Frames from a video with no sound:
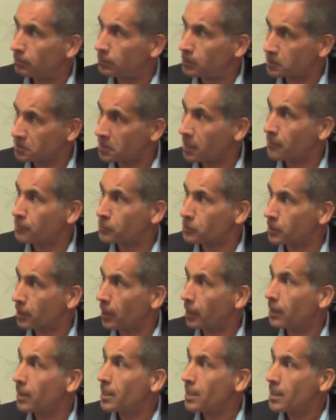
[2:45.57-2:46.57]
stem
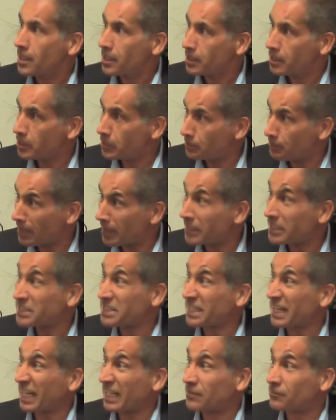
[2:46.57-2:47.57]
cell in
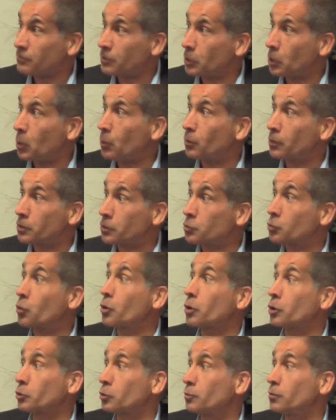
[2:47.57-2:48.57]
medicine as we know it is
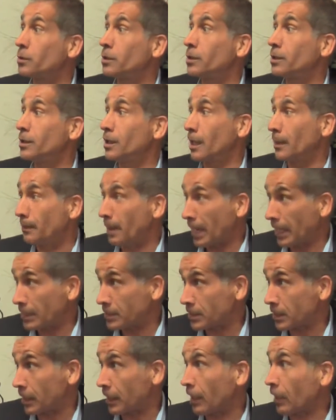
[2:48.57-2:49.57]
going to be
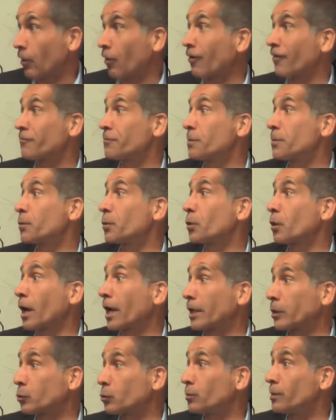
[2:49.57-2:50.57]
amazing. A lot of people
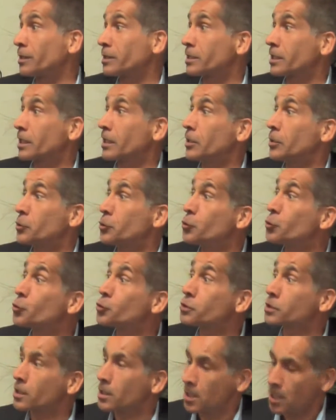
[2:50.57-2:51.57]
like to basically
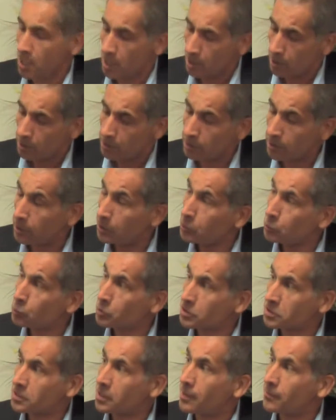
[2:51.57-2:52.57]
use the
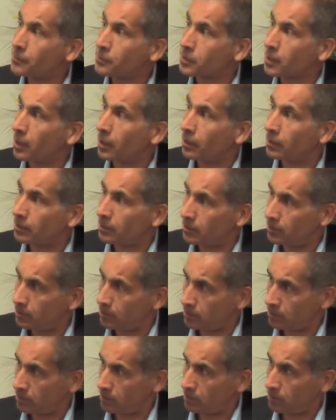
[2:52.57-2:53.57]
new stem cell
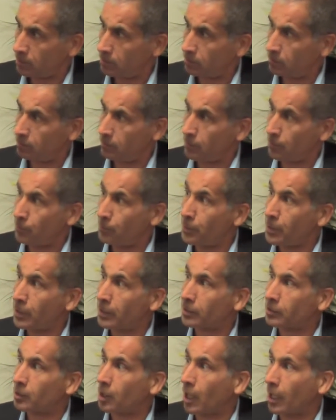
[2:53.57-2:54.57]

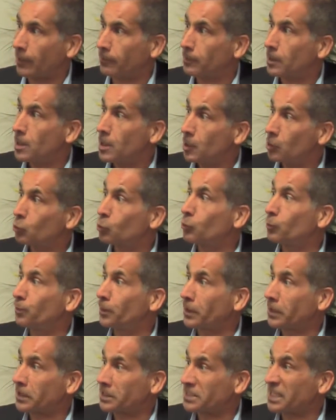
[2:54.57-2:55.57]
paradigm to
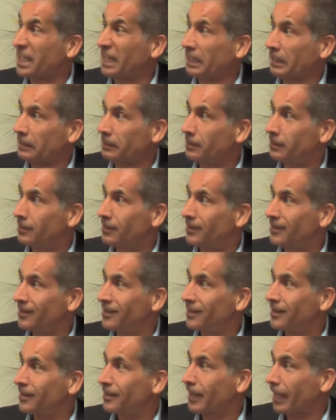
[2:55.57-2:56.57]
penicillin.
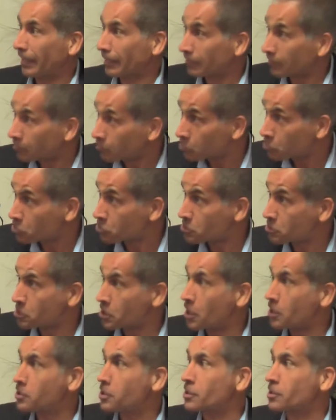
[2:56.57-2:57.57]
That
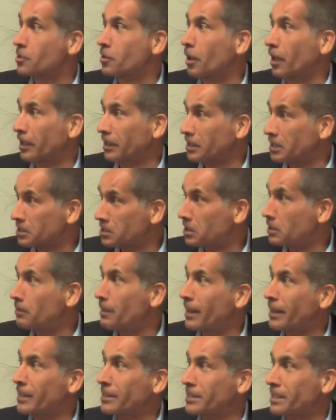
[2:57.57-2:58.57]
changes like this in
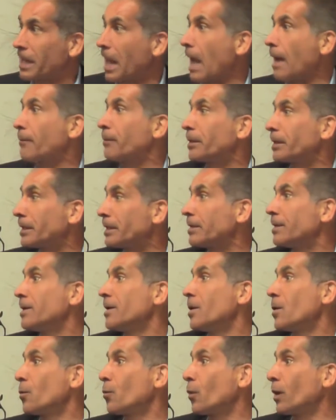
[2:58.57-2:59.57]
medicine happen
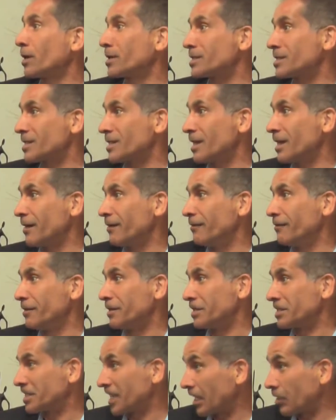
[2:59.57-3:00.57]
once
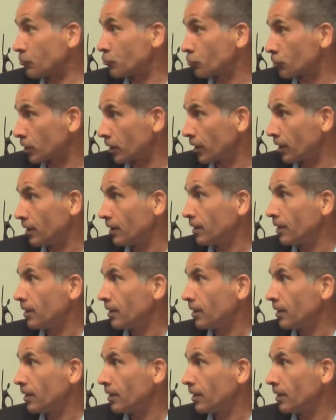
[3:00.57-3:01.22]
every century.